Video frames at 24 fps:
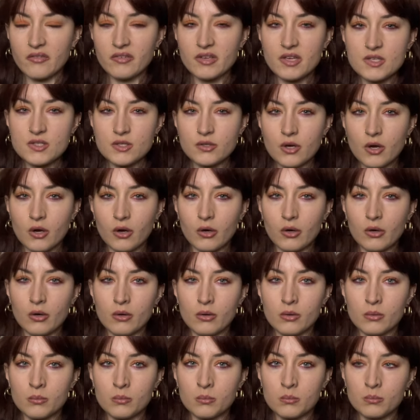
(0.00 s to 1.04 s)
years ago,
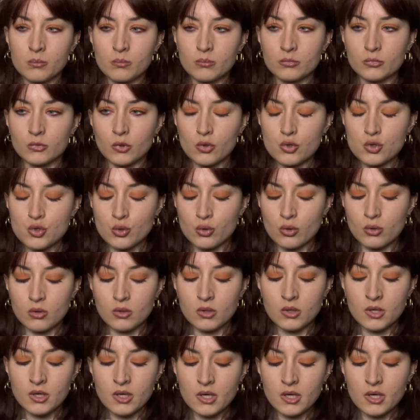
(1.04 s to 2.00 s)
not sure.